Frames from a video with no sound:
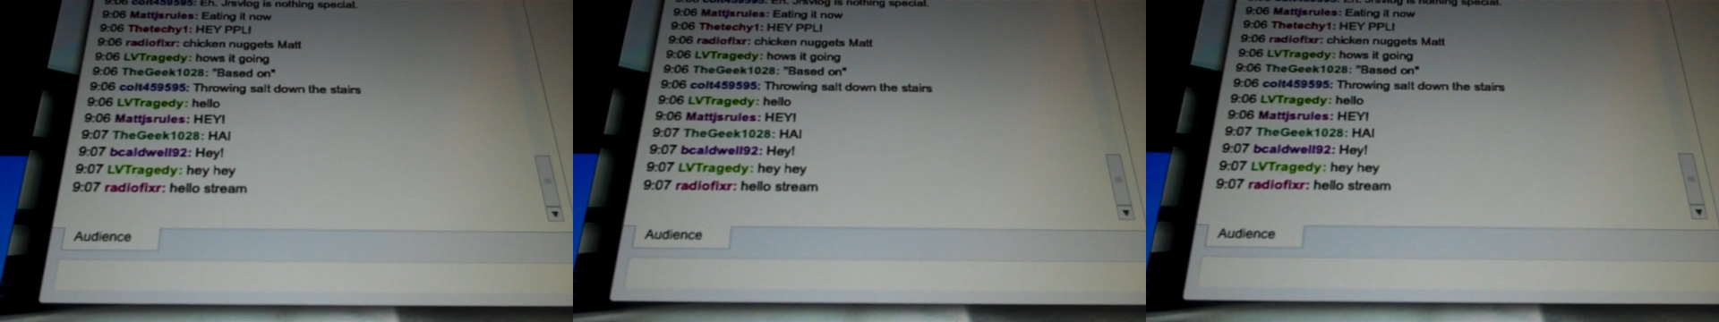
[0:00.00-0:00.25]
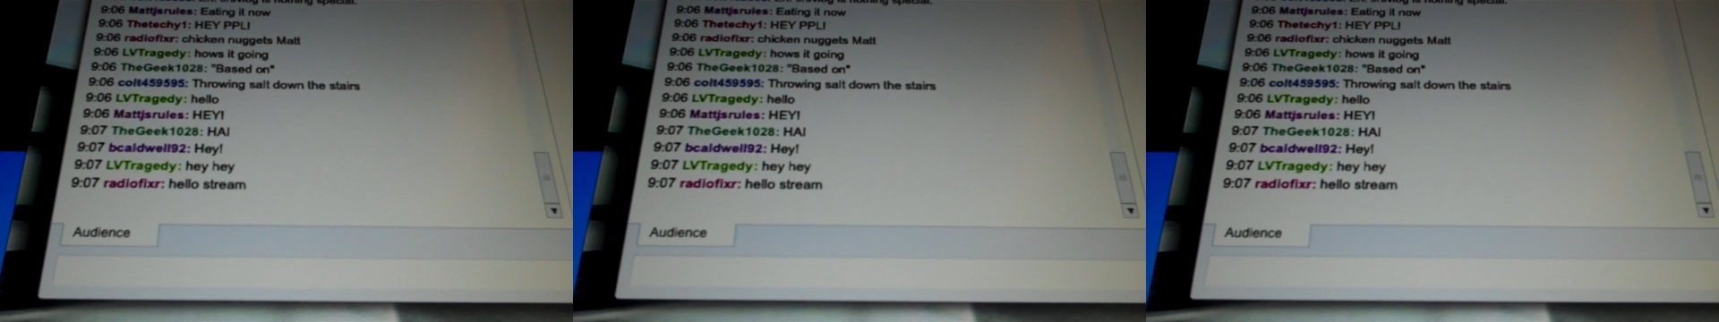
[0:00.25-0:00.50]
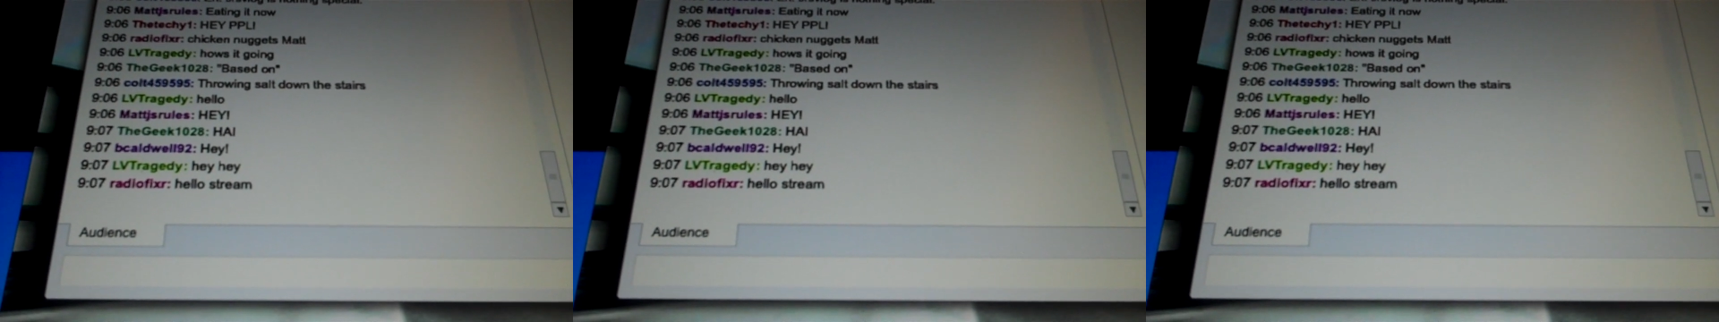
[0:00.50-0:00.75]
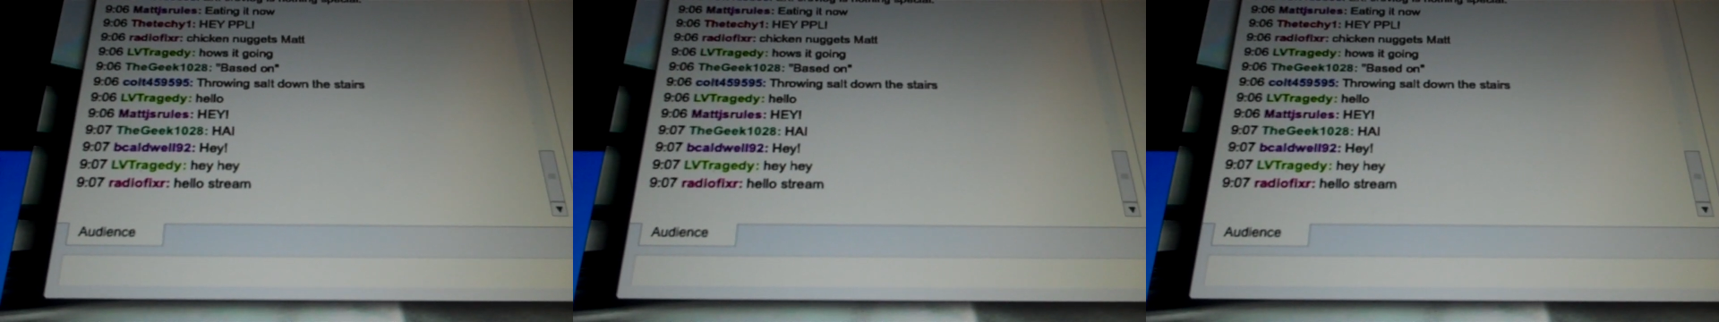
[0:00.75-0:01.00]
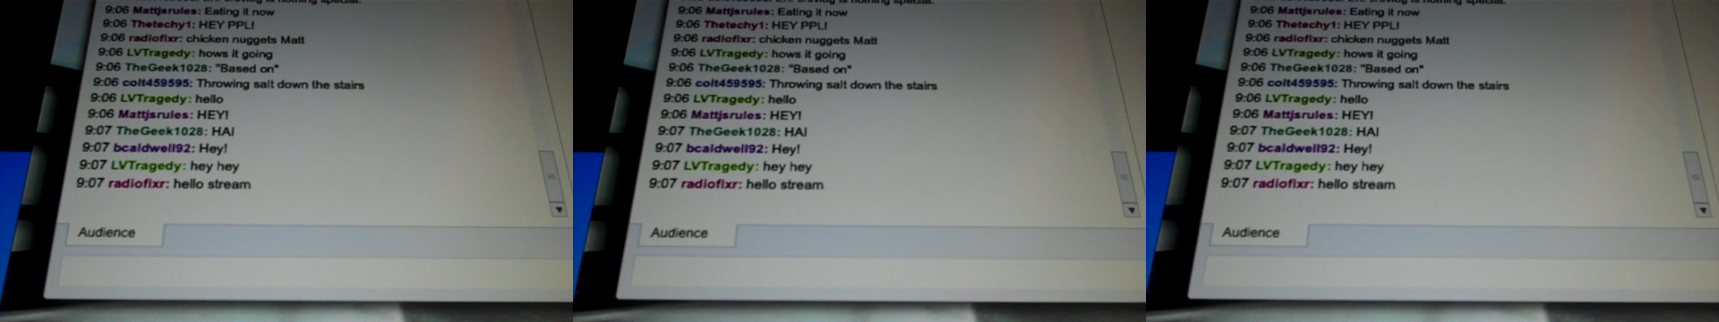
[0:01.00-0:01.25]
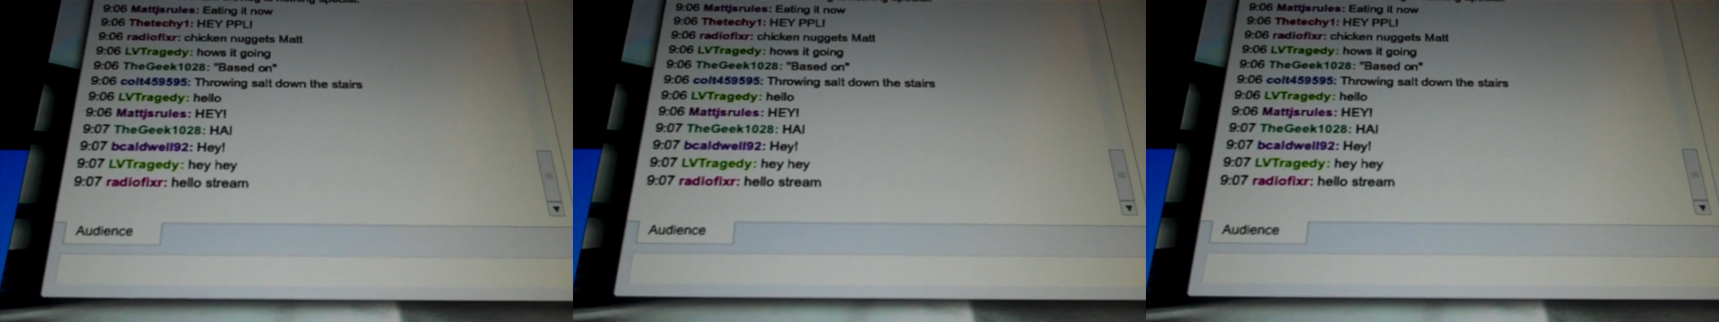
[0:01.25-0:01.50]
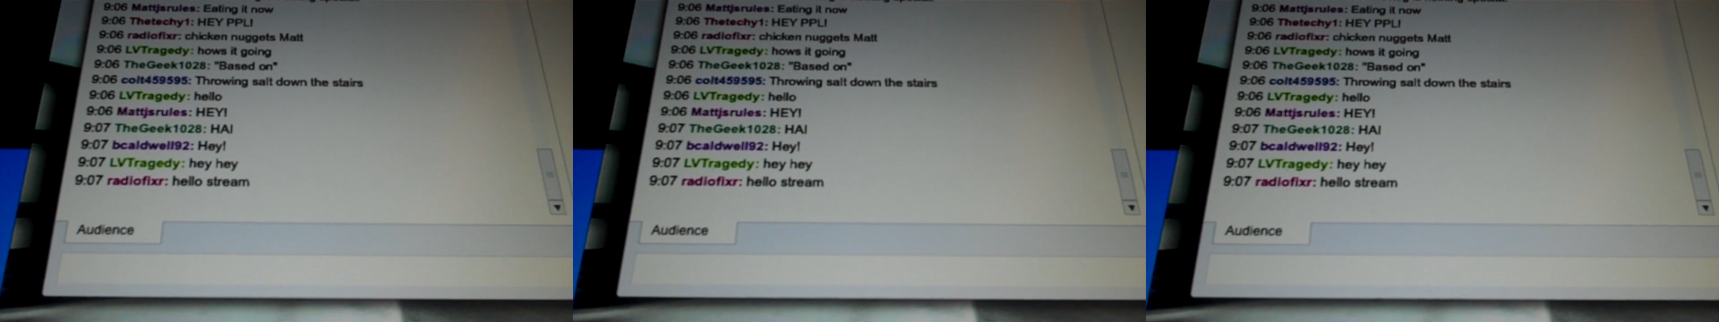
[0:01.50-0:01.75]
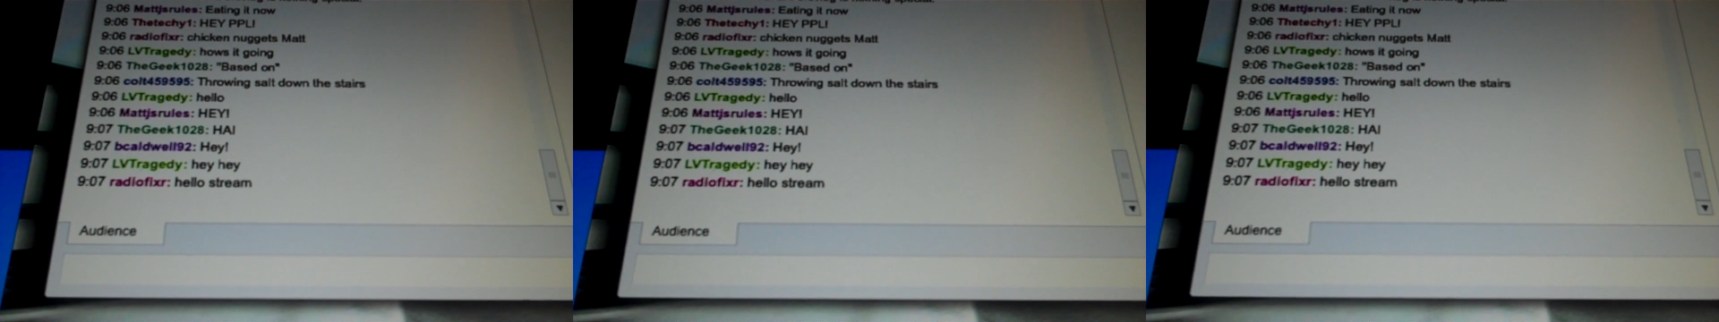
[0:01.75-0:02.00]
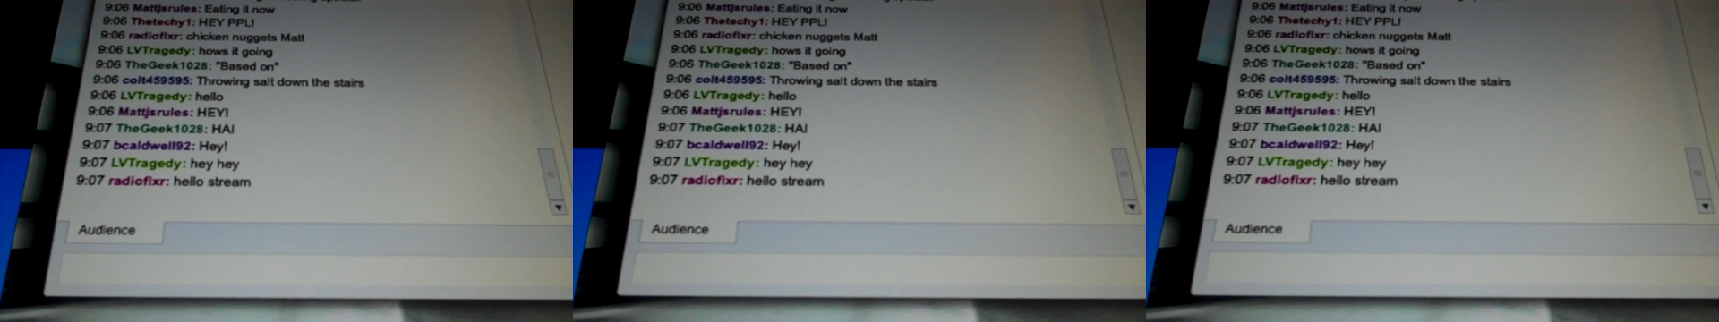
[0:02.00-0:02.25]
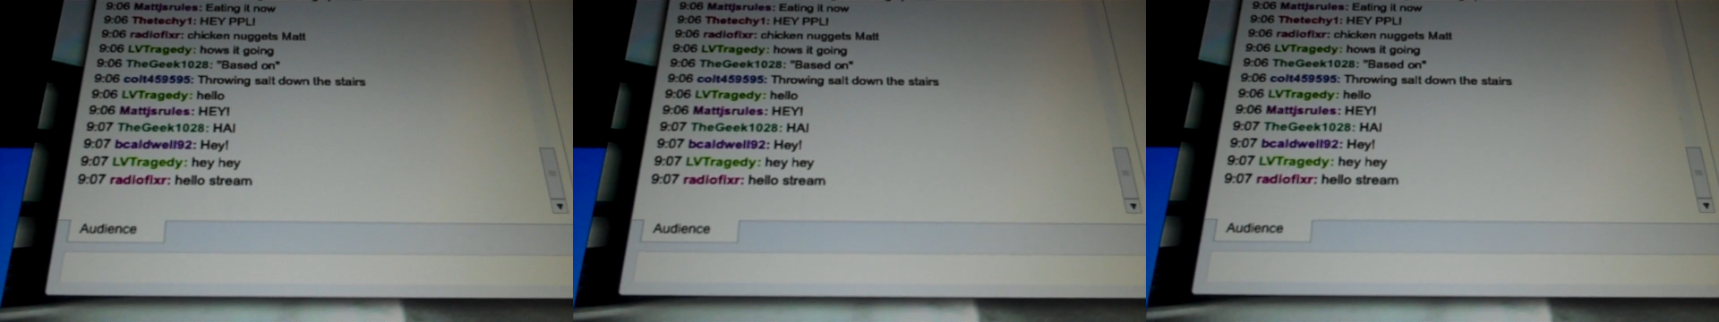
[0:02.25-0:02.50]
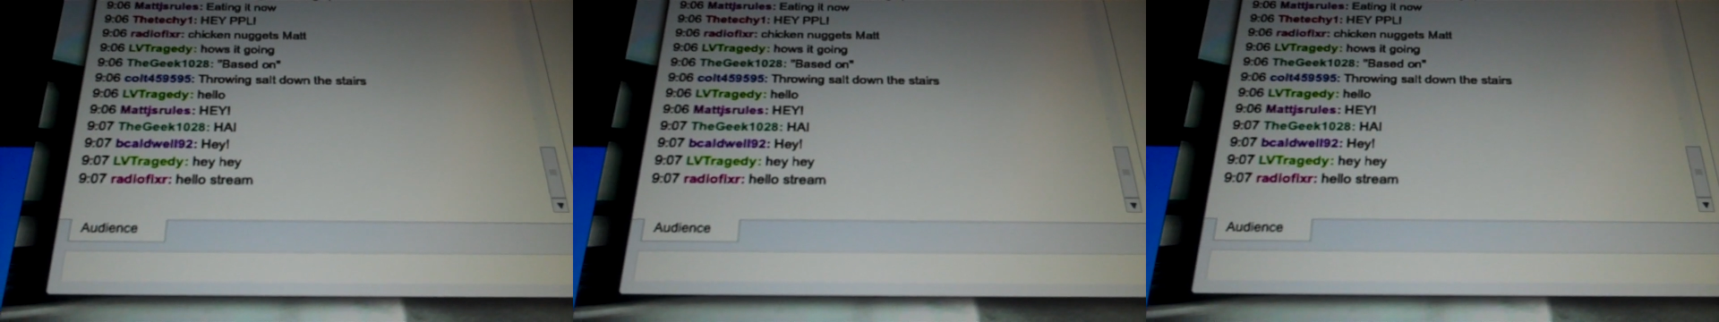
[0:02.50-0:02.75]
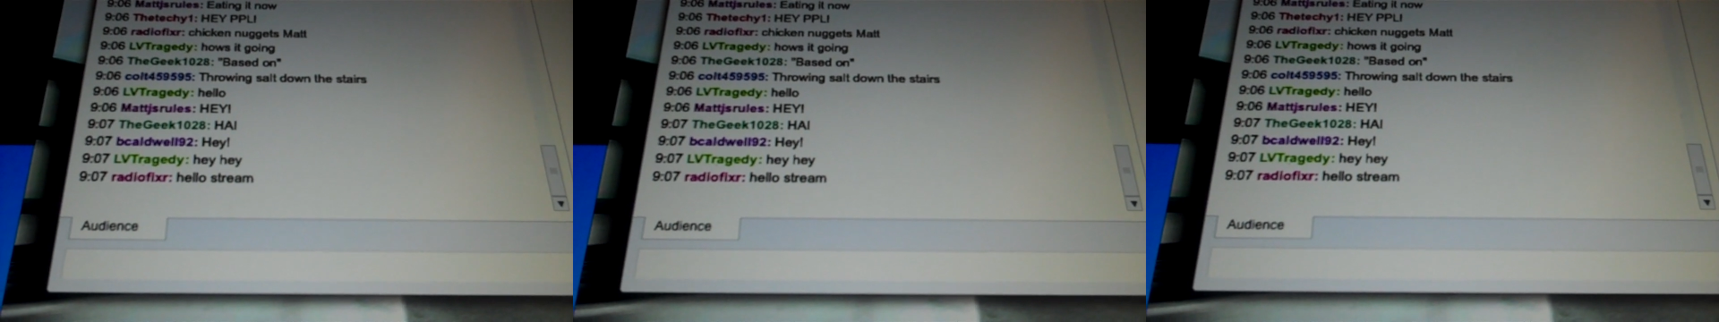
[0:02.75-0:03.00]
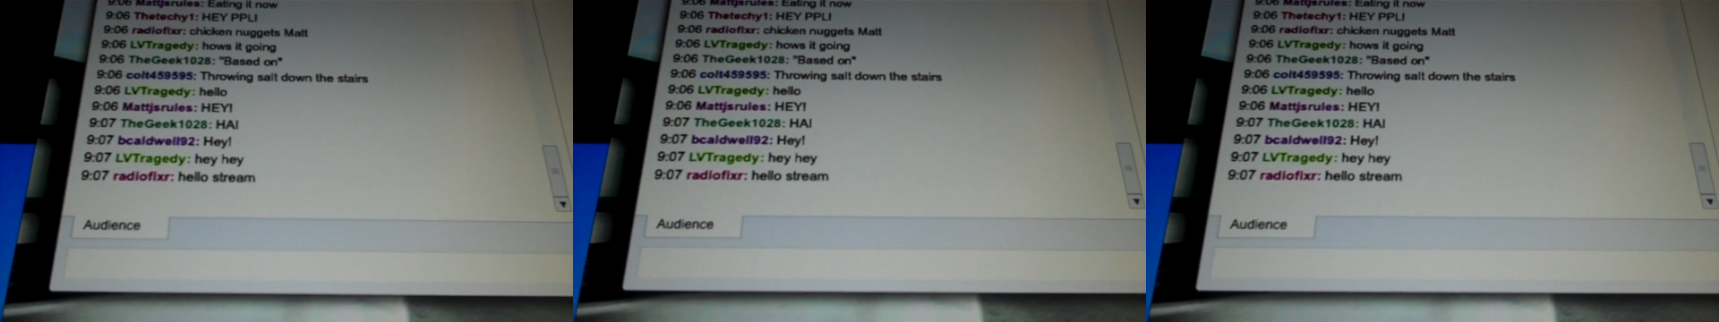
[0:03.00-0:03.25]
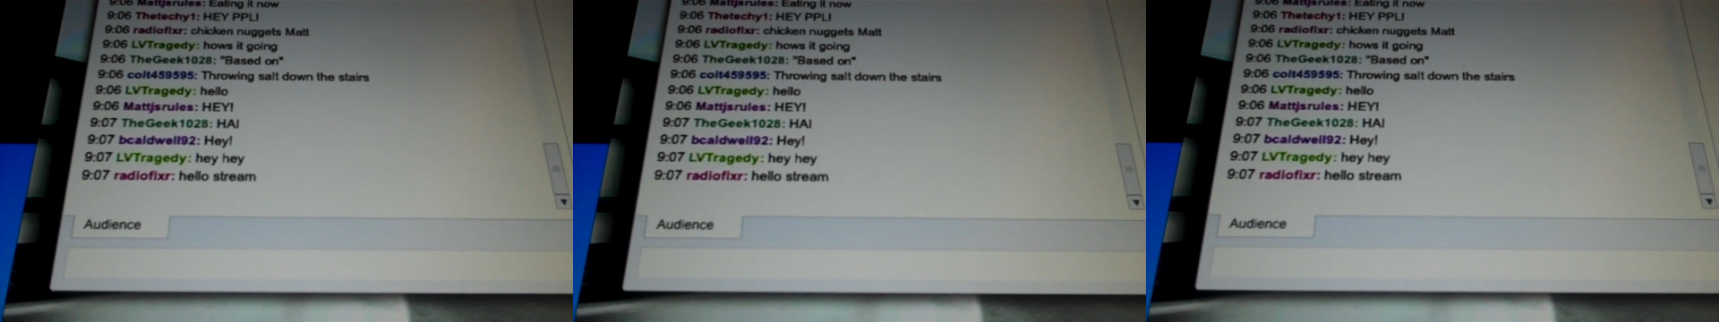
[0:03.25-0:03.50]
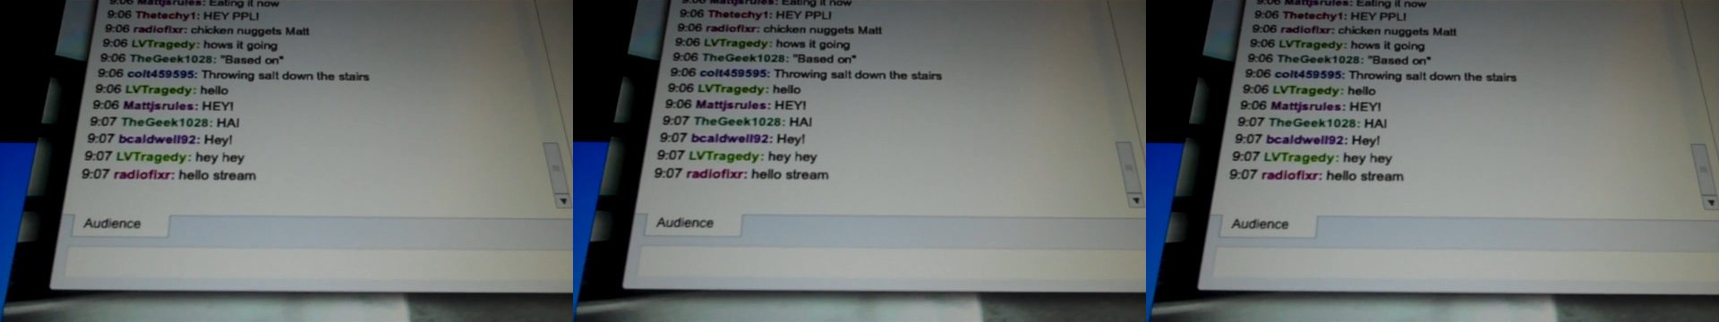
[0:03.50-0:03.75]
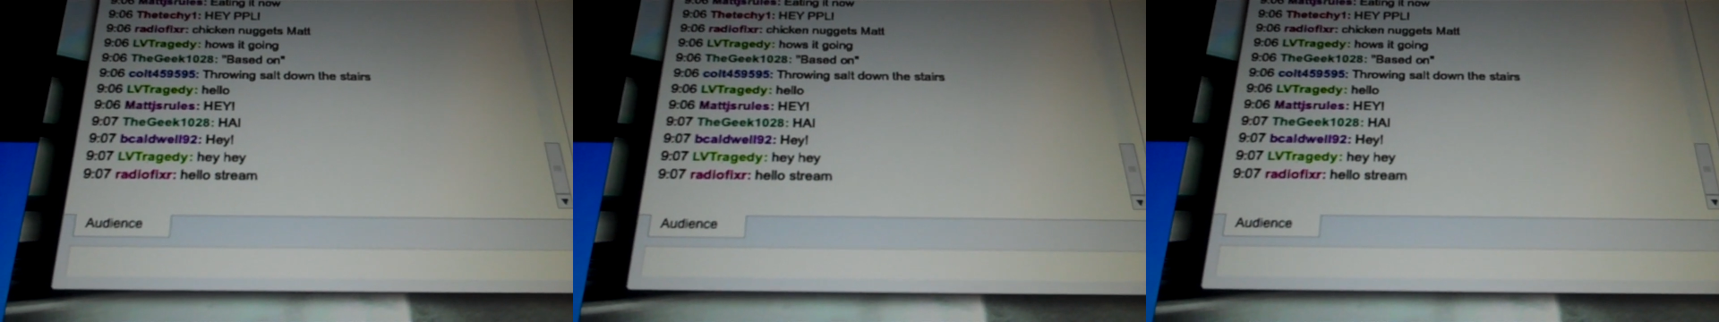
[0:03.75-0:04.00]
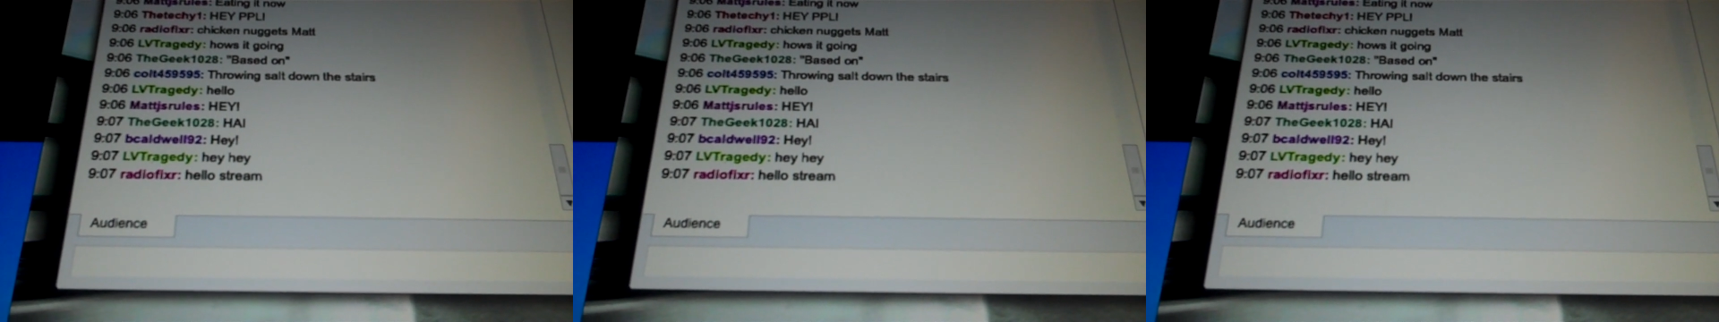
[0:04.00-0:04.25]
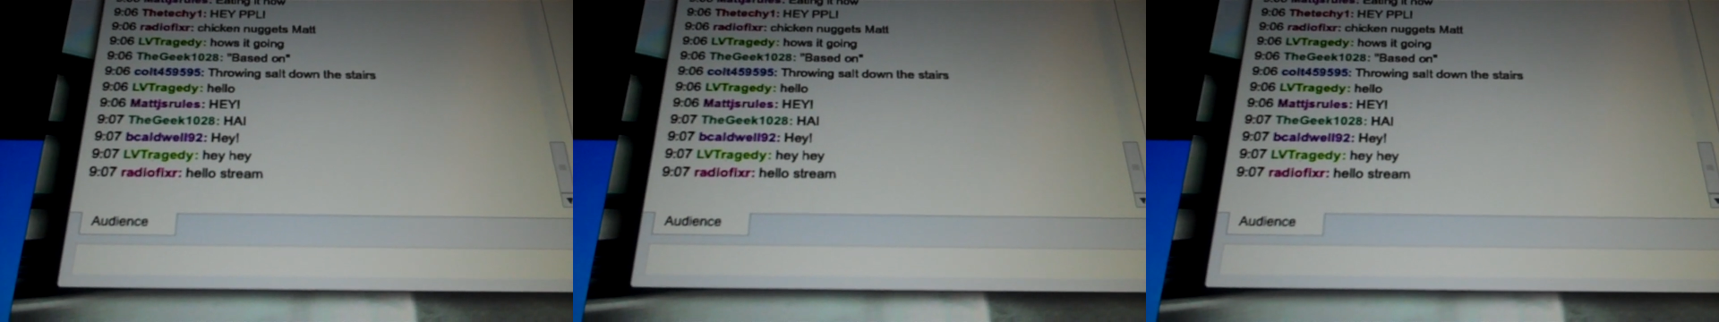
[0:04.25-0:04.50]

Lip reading: (no speaker visible)